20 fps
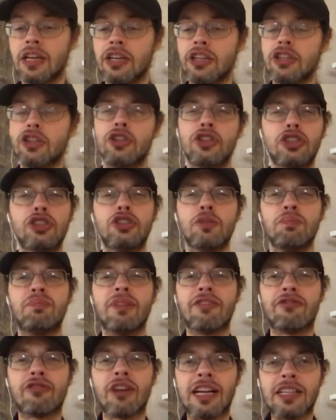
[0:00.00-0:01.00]
"You should be
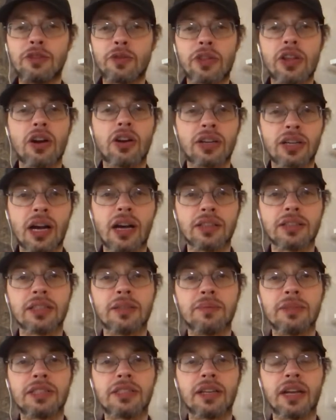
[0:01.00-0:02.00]
friends with your
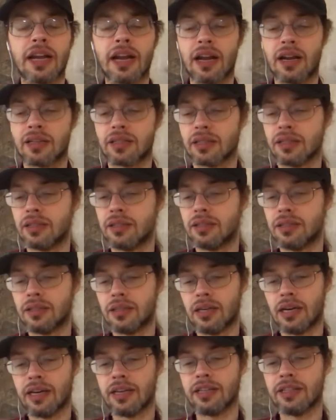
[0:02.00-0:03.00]
cousin, Mr. Hareton,"
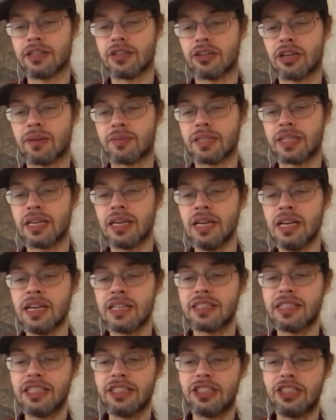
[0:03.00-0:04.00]
I interrupted,
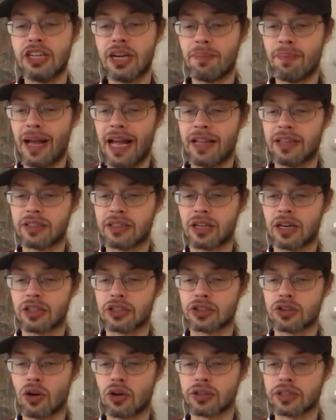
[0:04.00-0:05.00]
"since she repents her
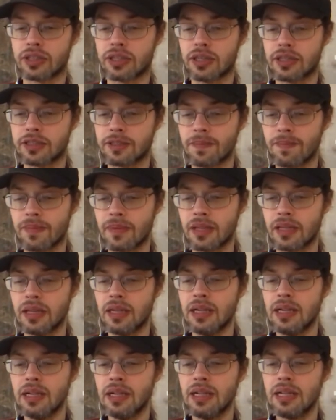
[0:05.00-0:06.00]
sauciness.
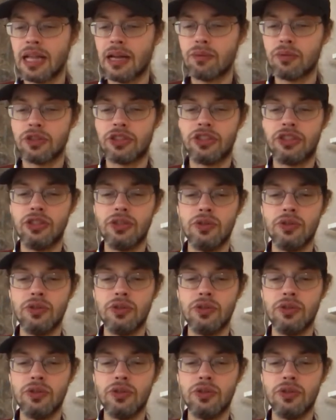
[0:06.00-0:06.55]
It would do